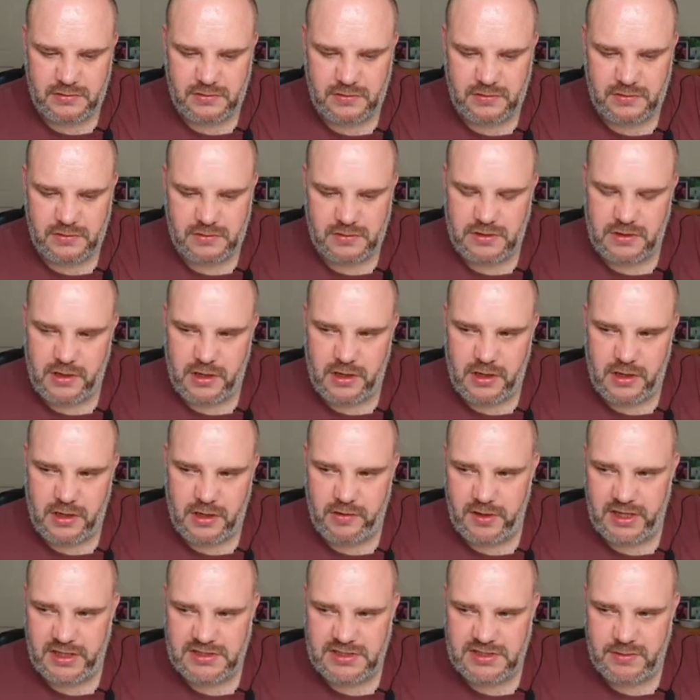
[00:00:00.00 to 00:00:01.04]
I really
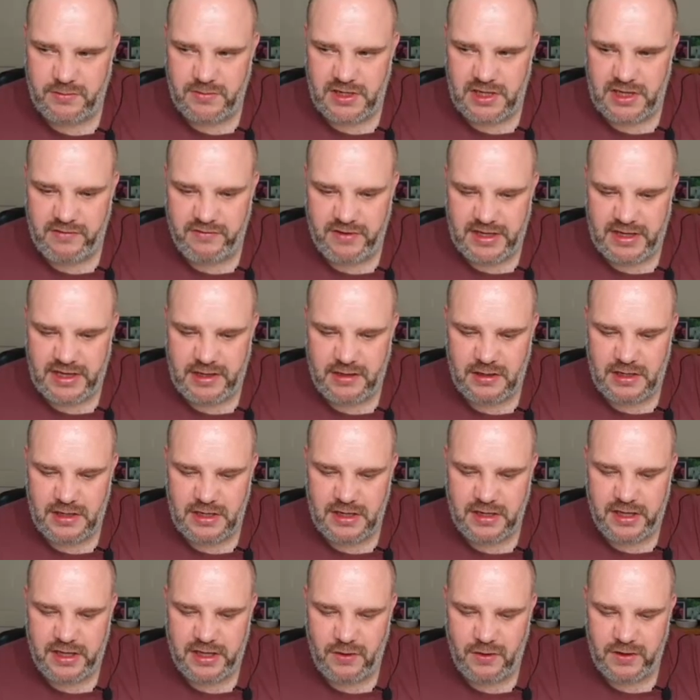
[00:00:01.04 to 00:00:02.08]
seem to never get lucky
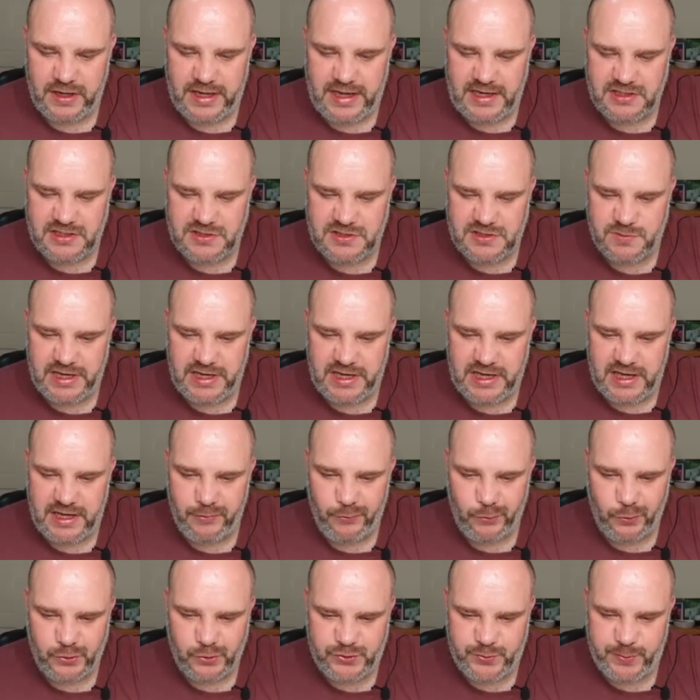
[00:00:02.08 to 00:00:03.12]
on getting speed gear or
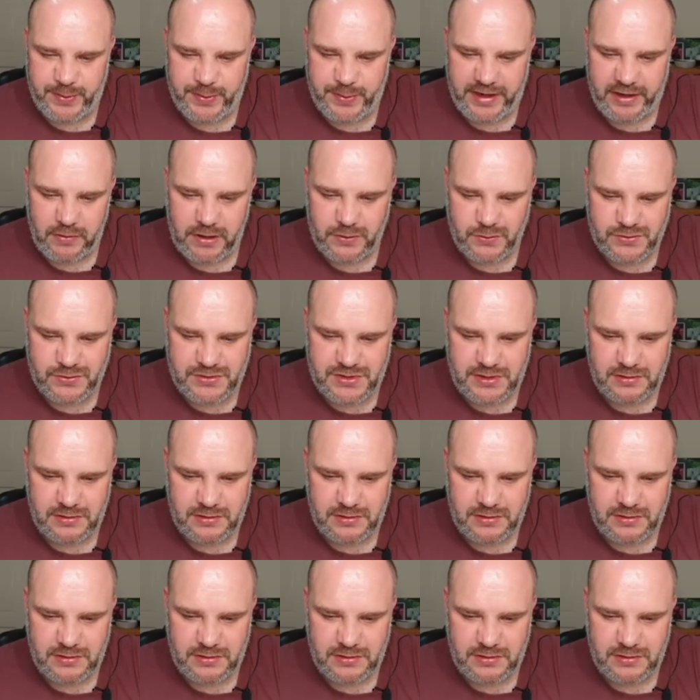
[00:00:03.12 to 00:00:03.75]
speed rolls.